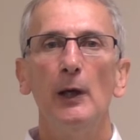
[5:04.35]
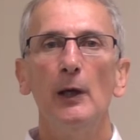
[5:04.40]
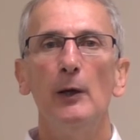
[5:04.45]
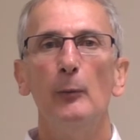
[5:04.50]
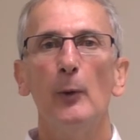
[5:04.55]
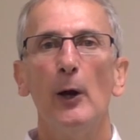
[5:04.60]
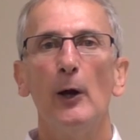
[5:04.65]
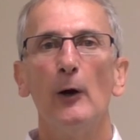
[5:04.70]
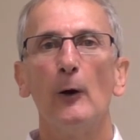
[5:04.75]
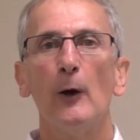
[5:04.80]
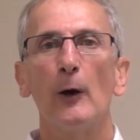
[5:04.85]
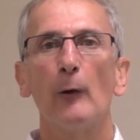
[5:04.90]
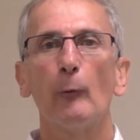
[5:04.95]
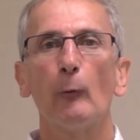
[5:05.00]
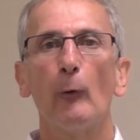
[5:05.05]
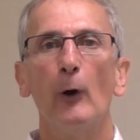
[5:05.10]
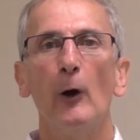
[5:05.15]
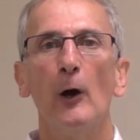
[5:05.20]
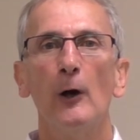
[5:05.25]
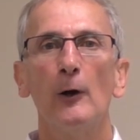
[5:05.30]
email at
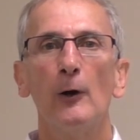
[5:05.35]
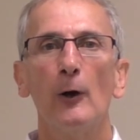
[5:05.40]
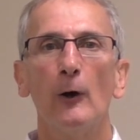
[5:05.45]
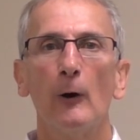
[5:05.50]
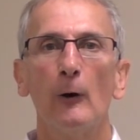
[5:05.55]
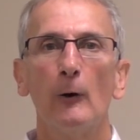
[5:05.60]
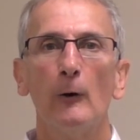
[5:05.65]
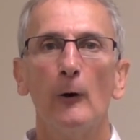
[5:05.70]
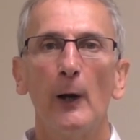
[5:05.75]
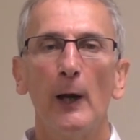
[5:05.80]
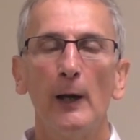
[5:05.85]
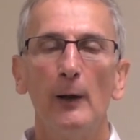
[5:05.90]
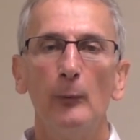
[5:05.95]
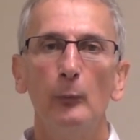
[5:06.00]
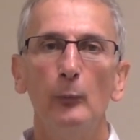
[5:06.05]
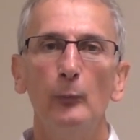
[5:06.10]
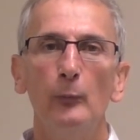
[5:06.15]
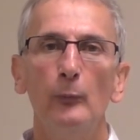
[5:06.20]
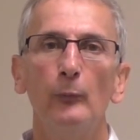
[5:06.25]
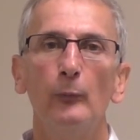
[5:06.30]
ron,
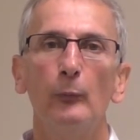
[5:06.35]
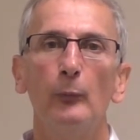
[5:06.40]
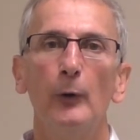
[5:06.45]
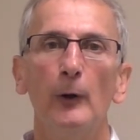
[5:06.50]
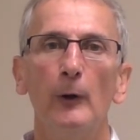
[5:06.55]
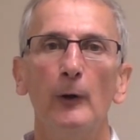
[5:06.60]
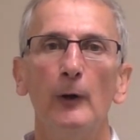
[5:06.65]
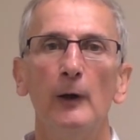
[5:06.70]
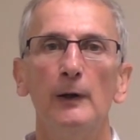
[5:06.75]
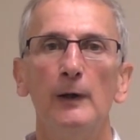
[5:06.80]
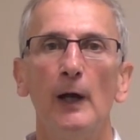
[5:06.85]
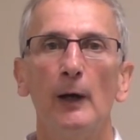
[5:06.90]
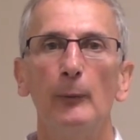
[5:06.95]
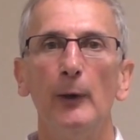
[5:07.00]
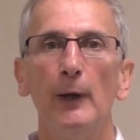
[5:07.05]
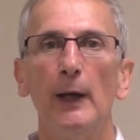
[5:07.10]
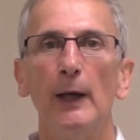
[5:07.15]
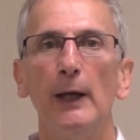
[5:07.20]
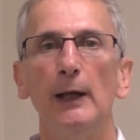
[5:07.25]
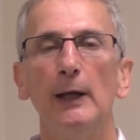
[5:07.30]
R-O-N, period,
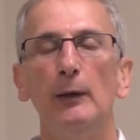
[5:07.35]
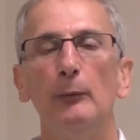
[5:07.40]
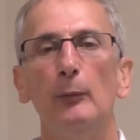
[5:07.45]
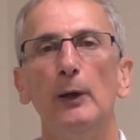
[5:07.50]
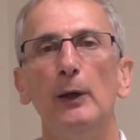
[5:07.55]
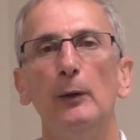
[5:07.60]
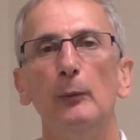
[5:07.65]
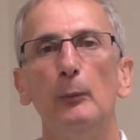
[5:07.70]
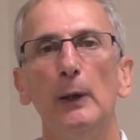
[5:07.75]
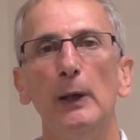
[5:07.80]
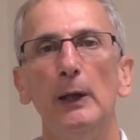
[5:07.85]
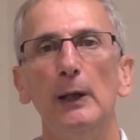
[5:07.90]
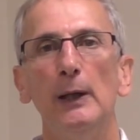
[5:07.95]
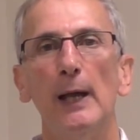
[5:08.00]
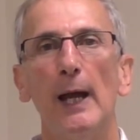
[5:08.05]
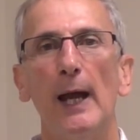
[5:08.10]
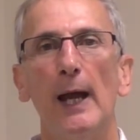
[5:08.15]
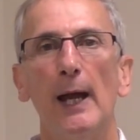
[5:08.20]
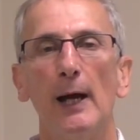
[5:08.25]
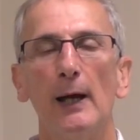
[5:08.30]

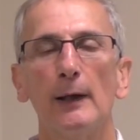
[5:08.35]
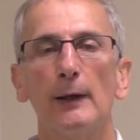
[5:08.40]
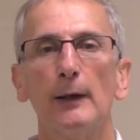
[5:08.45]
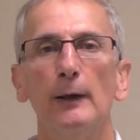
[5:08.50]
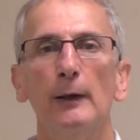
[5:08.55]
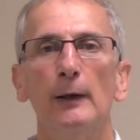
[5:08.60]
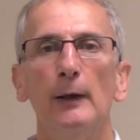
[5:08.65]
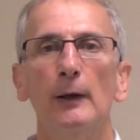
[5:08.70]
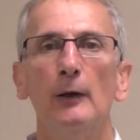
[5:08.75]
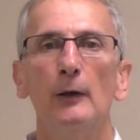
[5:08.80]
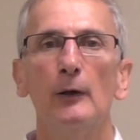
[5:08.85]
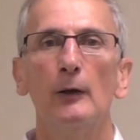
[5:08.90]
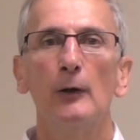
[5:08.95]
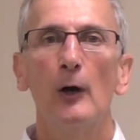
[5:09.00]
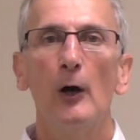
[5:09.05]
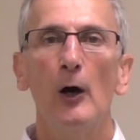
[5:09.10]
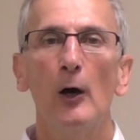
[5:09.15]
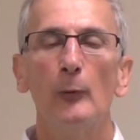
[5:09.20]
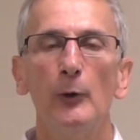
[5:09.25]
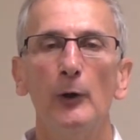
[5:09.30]
W-E-B-B, at
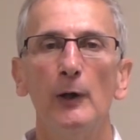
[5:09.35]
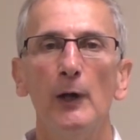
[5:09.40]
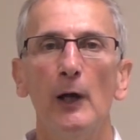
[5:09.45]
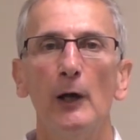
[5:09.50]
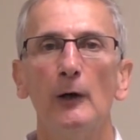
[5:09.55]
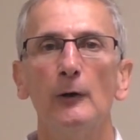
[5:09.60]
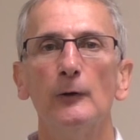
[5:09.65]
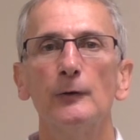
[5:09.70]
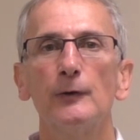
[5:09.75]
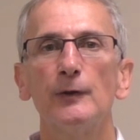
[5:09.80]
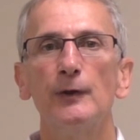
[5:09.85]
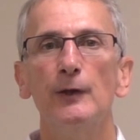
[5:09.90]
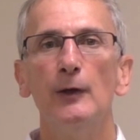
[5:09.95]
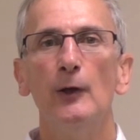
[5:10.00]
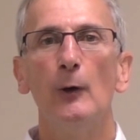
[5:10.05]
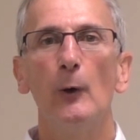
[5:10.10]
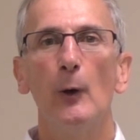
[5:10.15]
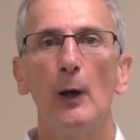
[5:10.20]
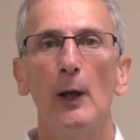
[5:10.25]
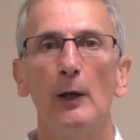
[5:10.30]
communale,
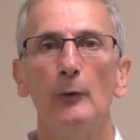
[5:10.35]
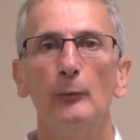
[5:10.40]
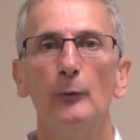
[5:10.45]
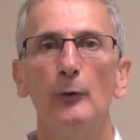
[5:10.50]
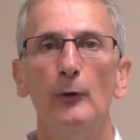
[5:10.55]
C-O-M-U-N-A-L-E.com.